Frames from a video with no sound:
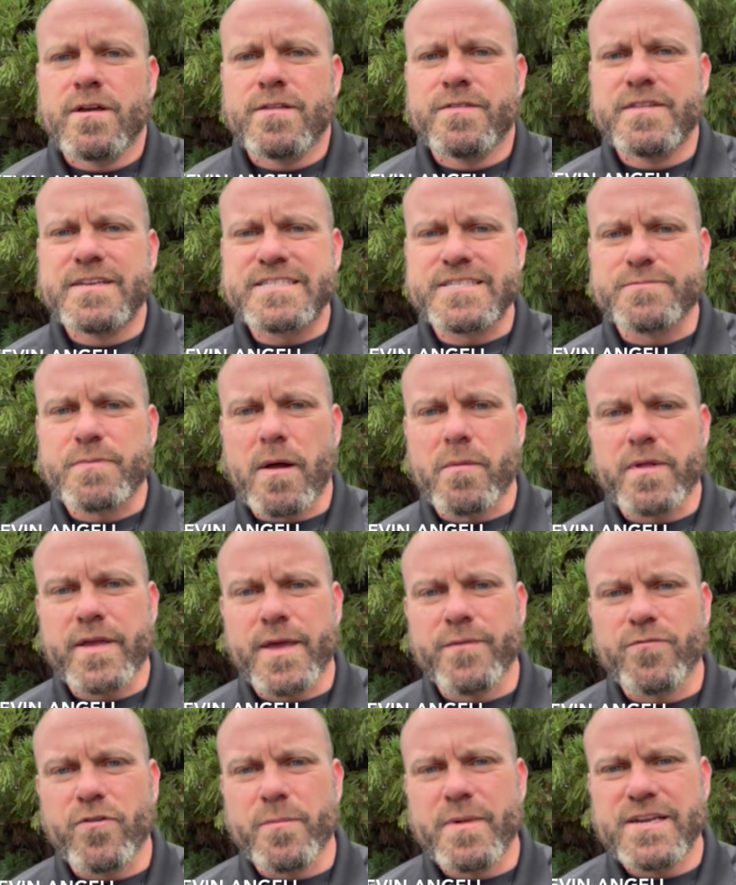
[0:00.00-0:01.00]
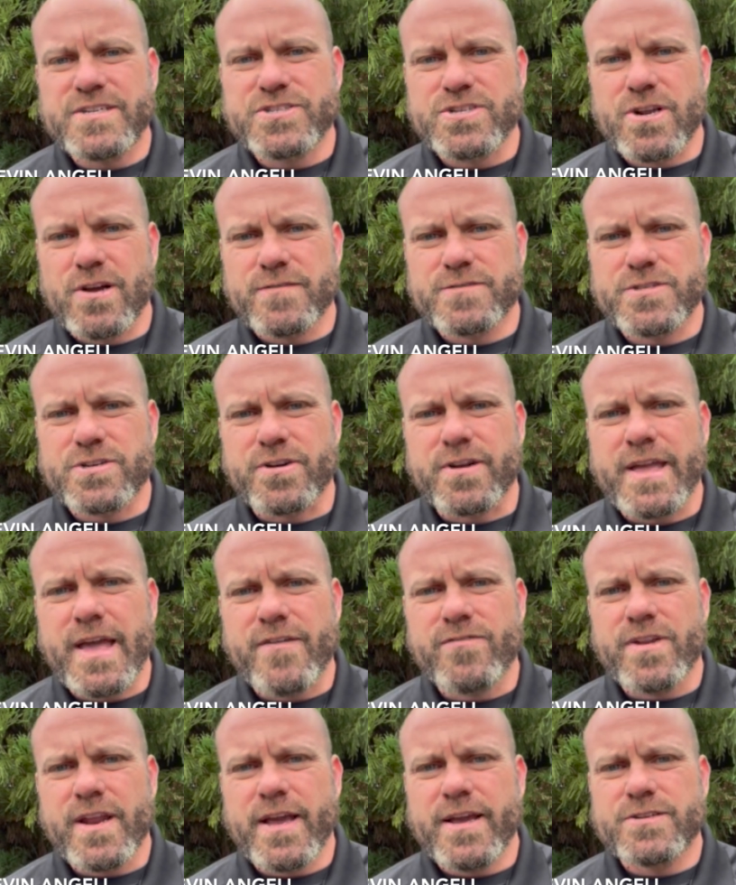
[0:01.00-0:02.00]
This is Public Information Officer
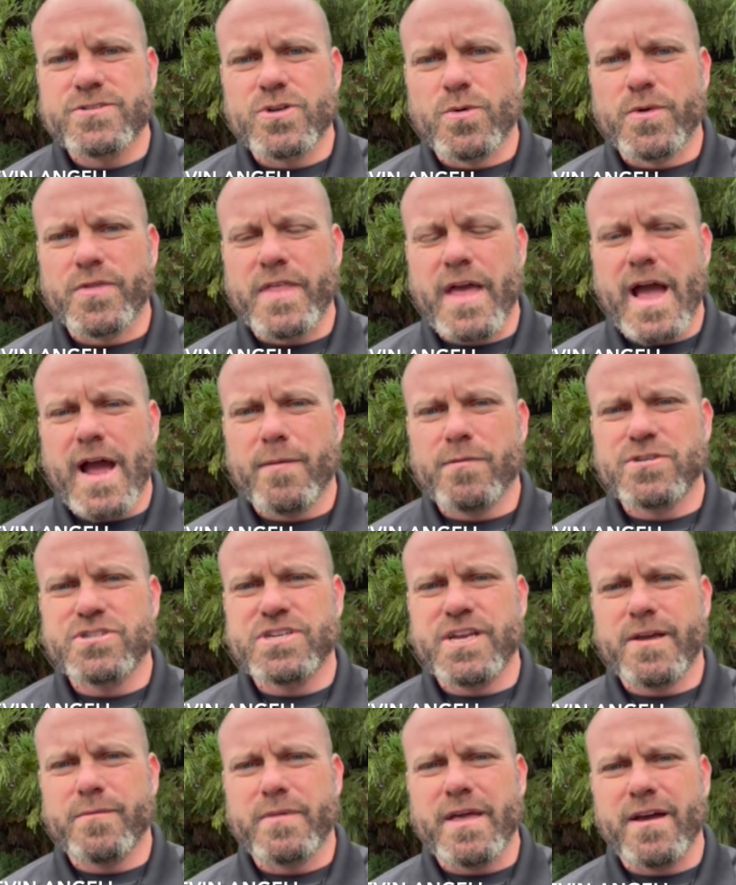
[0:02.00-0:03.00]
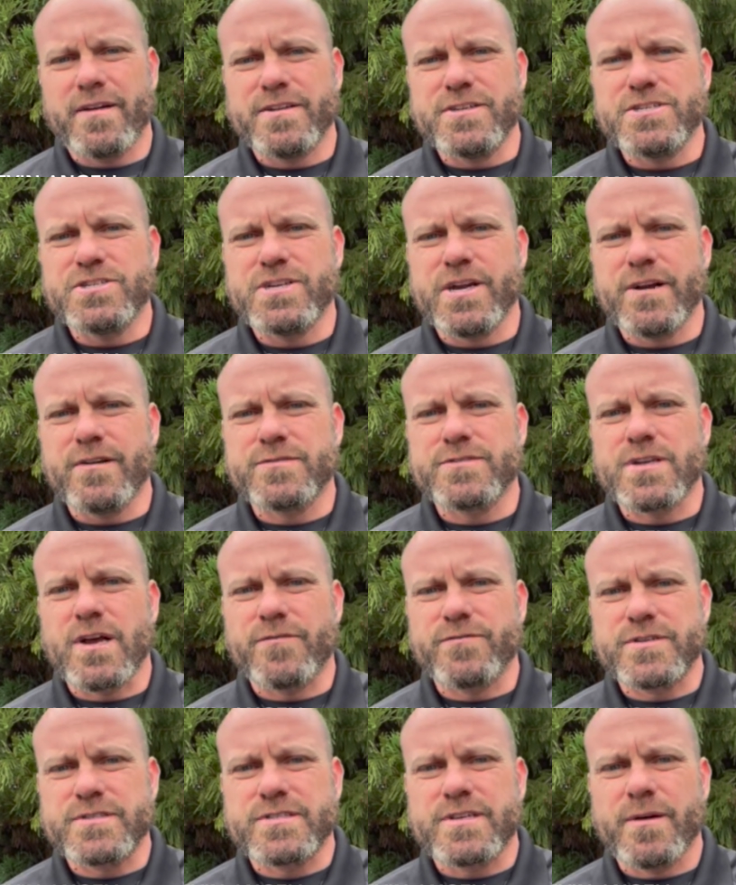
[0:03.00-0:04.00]
Kevin Angell with the Habersham County Sheriff's
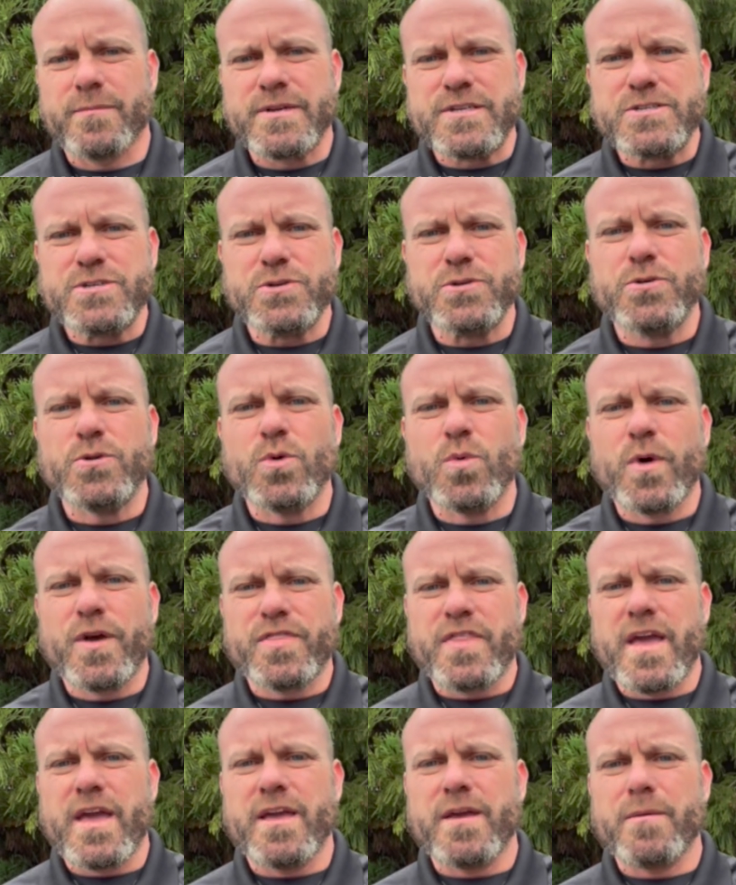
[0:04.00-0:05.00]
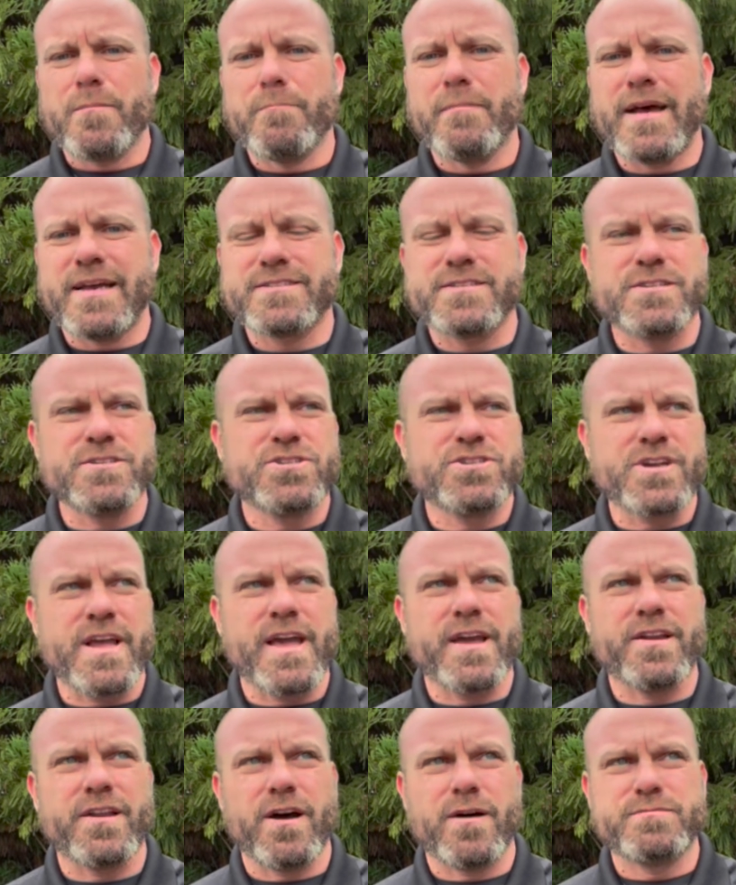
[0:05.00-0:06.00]
Office coming to you with a message
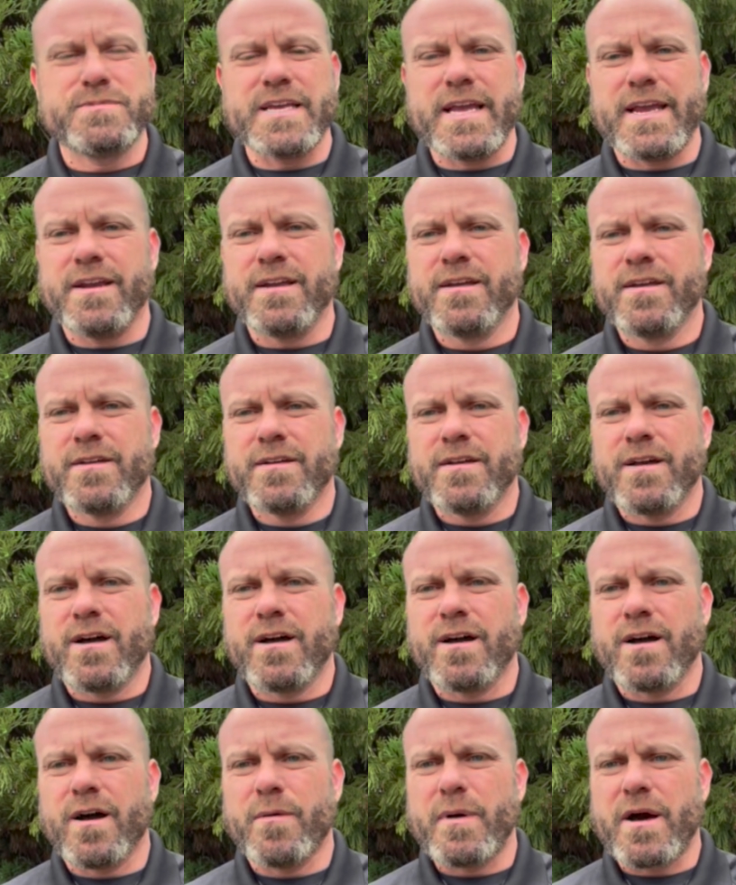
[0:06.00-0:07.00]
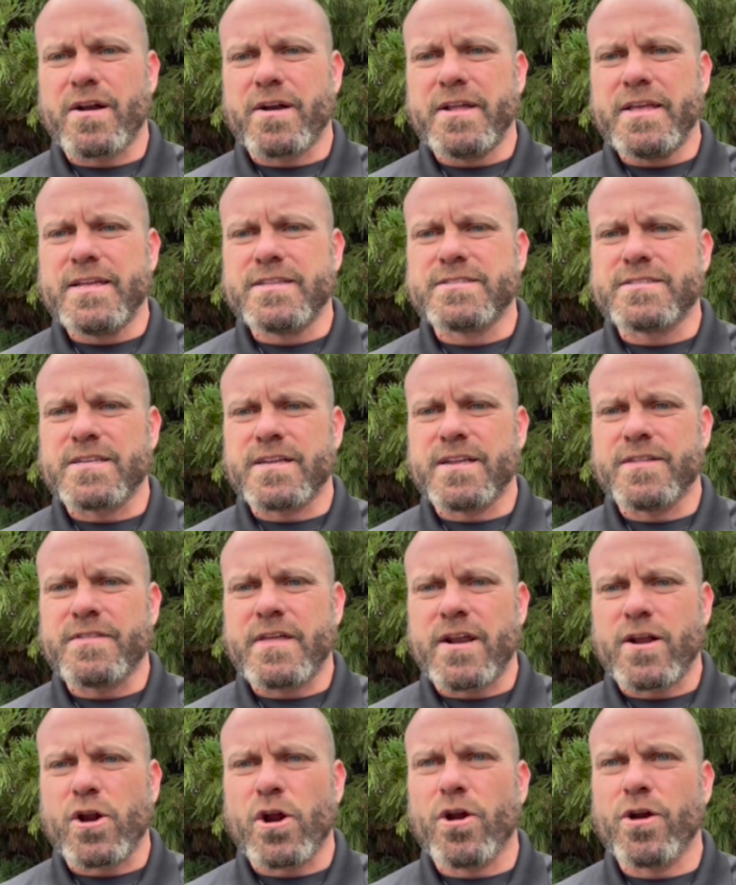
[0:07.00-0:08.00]
and update about an incident
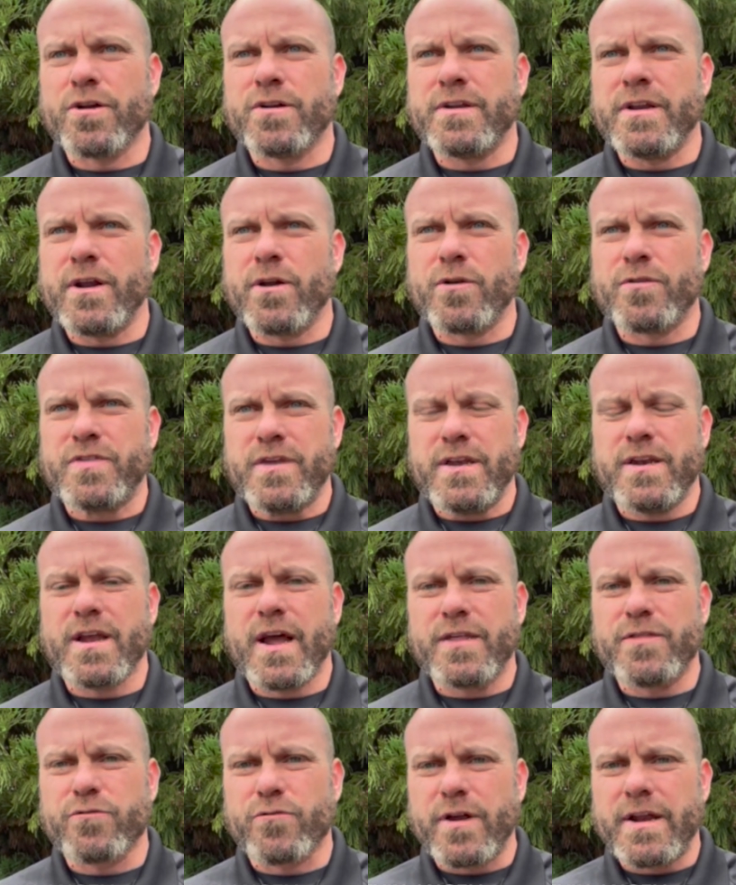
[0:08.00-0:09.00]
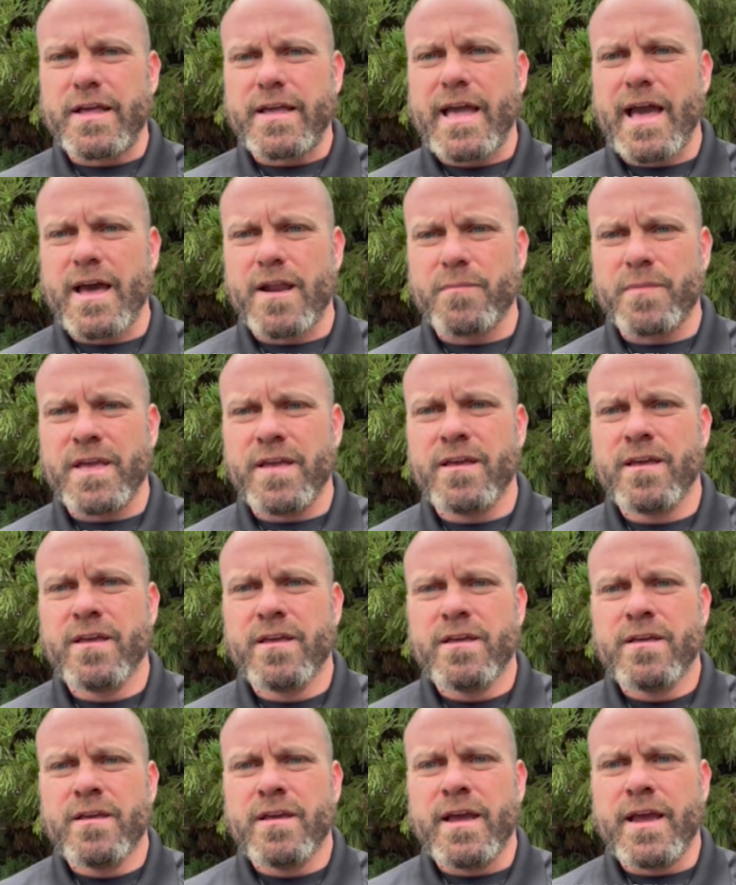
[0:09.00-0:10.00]
that occurred near the Ninth Grade Academy
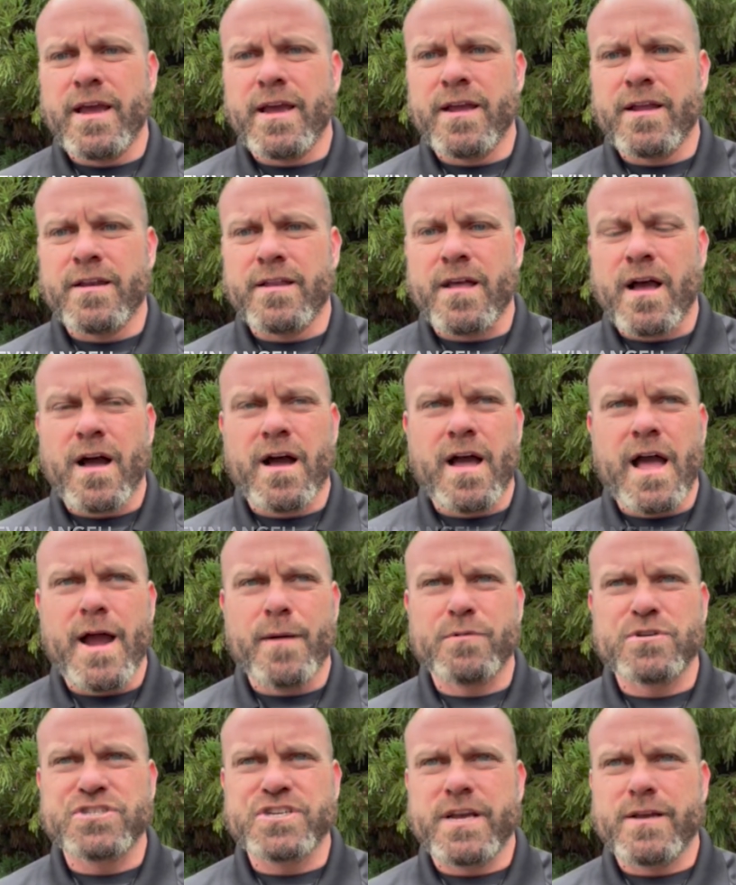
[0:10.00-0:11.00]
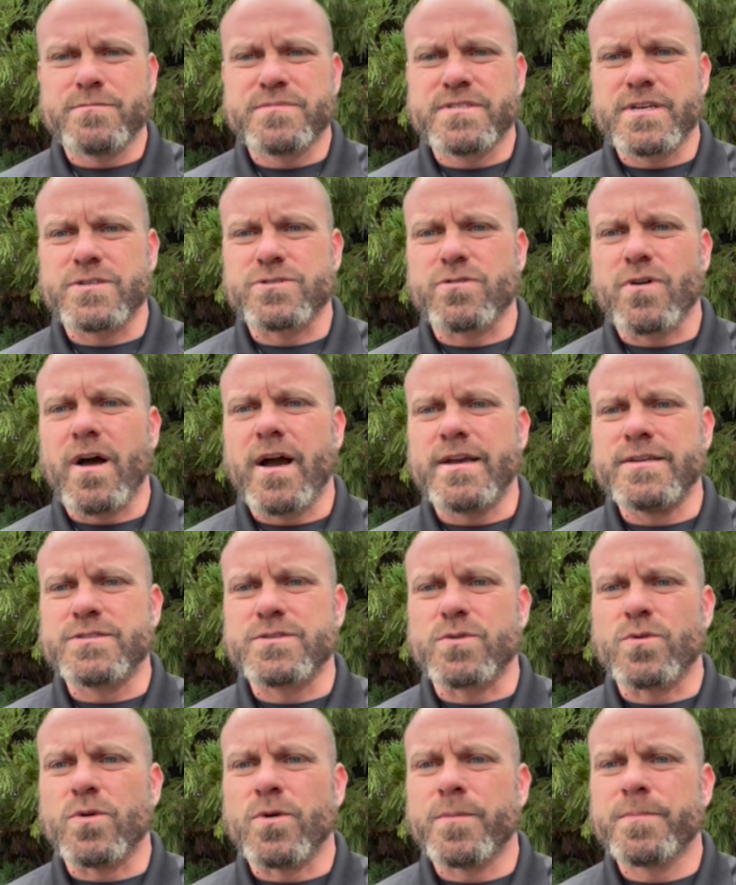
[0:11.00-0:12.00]
and Habersham Central High
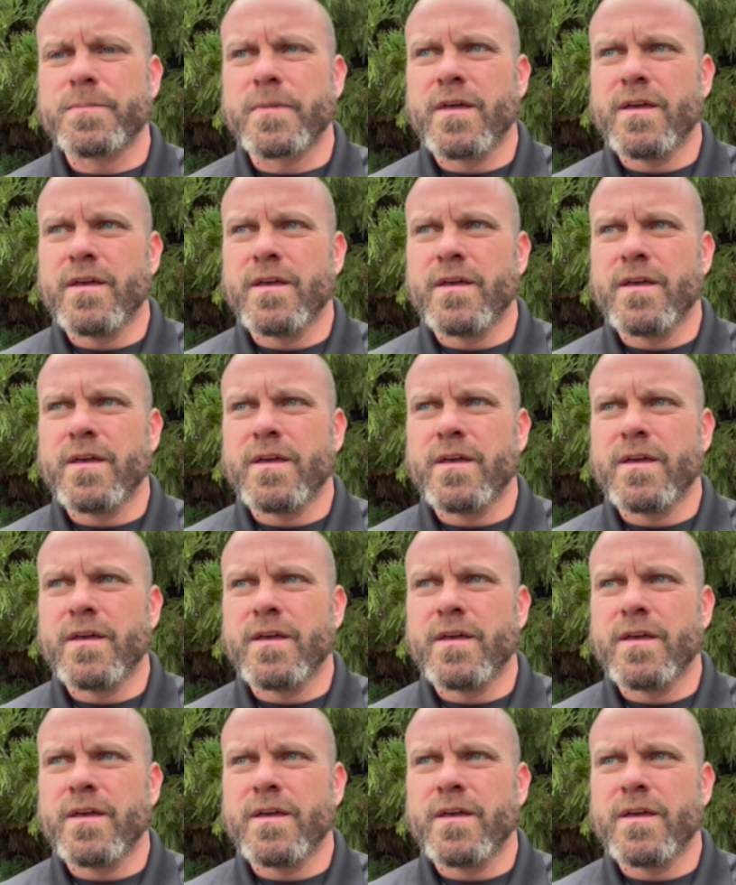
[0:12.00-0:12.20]
School.